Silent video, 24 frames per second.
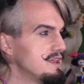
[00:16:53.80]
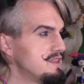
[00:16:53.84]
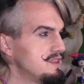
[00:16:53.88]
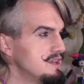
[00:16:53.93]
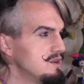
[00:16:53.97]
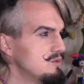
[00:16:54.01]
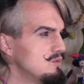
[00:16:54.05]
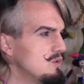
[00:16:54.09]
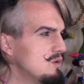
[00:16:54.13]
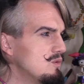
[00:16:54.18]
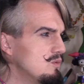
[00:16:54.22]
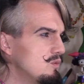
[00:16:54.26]
I
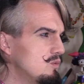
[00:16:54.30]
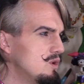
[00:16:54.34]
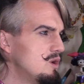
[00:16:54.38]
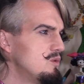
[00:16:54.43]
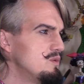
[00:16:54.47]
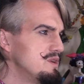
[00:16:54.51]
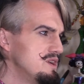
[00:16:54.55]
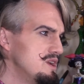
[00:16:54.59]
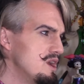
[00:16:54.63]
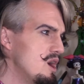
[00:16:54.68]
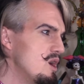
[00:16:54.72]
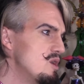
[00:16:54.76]
think what
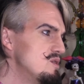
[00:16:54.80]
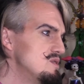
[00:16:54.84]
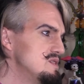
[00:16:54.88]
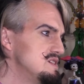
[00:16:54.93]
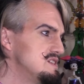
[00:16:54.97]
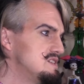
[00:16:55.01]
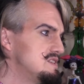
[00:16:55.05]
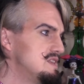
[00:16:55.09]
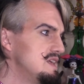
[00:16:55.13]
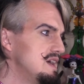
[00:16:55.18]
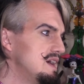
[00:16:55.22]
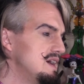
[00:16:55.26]
we know
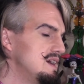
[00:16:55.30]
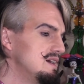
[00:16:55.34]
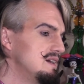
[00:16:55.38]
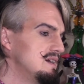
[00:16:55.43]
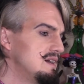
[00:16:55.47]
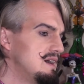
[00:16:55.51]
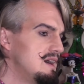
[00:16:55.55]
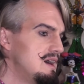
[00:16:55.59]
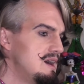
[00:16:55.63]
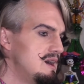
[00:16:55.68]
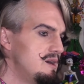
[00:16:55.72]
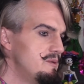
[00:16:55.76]
is that
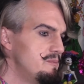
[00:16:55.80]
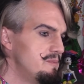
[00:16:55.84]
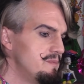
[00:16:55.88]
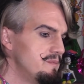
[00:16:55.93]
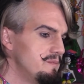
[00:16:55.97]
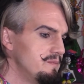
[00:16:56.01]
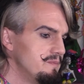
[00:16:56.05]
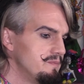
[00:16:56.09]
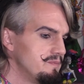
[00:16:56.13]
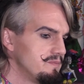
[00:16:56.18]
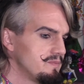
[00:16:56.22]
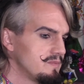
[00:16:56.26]

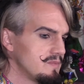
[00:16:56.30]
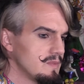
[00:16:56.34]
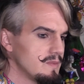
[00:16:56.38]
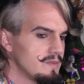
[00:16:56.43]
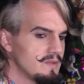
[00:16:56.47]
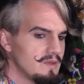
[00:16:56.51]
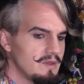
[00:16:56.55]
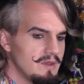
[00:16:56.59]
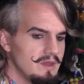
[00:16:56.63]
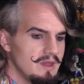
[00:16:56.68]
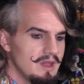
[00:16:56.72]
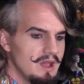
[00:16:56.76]
a
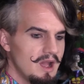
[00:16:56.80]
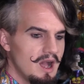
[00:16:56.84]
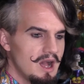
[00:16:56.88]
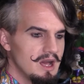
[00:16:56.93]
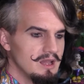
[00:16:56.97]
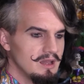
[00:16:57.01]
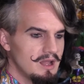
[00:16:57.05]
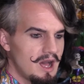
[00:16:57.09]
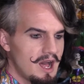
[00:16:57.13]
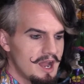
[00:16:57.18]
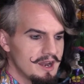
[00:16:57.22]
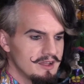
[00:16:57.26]

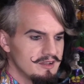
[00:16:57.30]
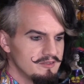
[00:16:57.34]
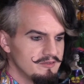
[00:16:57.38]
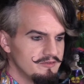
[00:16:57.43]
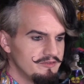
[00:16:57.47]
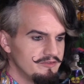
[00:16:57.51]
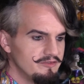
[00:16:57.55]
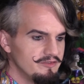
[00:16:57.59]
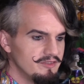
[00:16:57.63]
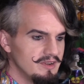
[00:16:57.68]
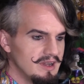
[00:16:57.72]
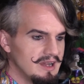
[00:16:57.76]
lot
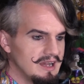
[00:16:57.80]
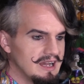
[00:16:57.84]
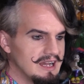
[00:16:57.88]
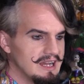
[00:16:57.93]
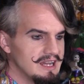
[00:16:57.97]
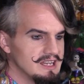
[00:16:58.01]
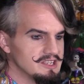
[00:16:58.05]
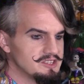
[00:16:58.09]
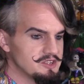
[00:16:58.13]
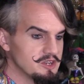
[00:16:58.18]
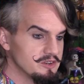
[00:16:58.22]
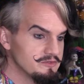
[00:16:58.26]
of
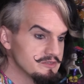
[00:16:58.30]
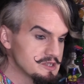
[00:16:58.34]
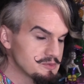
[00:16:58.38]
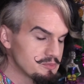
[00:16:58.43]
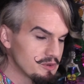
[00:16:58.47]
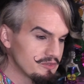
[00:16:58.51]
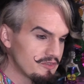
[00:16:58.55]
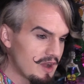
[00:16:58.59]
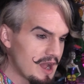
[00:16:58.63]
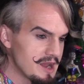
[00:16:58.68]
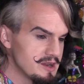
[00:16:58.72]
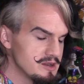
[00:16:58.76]
service
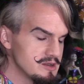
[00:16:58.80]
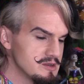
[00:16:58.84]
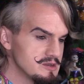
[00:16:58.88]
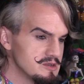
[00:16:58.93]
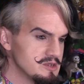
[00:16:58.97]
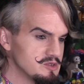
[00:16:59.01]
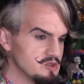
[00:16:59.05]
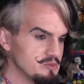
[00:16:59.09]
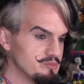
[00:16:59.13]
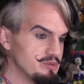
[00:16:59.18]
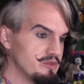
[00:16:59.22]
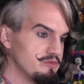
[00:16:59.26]

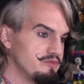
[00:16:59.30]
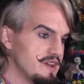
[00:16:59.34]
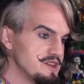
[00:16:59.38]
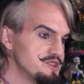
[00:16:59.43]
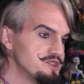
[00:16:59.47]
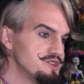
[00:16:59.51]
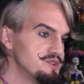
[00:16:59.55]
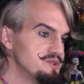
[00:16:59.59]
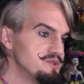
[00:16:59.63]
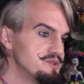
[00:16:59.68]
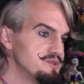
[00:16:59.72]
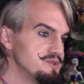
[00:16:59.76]
providers or
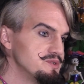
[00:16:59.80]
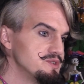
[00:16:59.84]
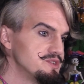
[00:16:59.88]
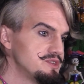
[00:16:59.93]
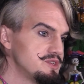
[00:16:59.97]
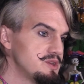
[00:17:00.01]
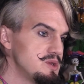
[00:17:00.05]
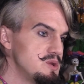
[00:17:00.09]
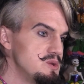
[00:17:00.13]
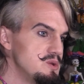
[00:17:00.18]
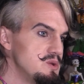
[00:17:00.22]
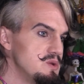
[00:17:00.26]

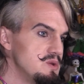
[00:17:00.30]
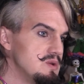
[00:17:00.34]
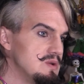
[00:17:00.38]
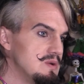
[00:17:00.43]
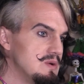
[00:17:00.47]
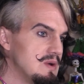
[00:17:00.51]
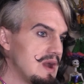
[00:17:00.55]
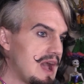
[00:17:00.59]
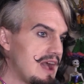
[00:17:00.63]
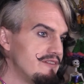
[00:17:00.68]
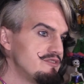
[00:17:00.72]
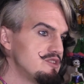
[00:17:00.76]
professionals
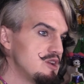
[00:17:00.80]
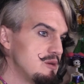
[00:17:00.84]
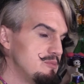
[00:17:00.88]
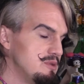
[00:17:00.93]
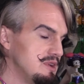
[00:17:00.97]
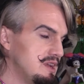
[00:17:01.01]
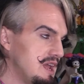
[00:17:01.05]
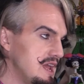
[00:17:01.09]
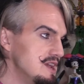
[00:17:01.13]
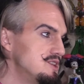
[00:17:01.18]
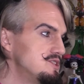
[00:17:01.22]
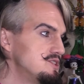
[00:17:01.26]
who have an
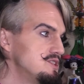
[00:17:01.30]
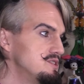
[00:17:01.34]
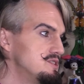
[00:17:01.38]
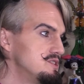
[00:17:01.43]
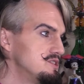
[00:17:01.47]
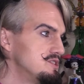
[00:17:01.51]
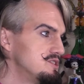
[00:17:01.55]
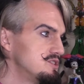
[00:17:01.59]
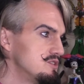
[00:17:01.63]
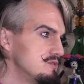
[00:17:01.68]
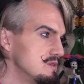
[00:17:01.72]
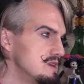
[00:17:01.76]
obligation
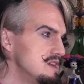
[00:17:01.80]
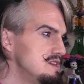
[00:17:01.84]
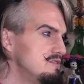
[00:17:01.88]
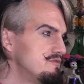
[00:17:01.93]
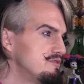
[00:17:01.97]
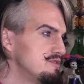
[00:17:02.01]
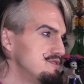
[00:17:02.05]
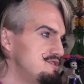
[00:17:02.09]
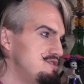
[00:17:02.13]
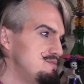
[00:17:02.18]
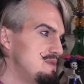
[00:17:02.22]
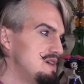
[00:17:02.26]
to screen
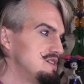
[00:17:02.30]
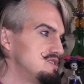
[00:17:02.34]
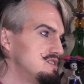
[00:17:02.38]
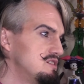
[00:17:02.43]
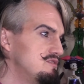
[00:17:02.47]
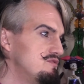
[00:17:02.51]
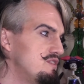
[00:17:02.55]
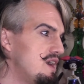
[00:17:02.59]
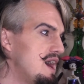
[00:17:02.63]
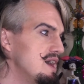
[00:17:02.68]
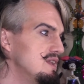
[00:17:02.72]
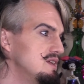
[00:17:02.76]
for
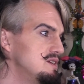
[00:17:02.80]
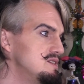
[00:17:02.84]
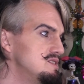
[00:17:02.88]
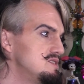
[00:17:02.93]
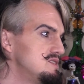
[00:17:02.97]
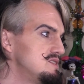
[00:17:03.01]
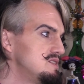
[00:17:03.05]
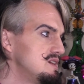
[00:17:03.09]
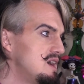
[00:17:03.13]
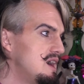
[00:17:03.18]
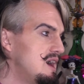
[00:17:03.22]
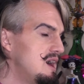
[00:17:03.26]
domestic
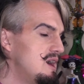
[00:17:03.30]
violence,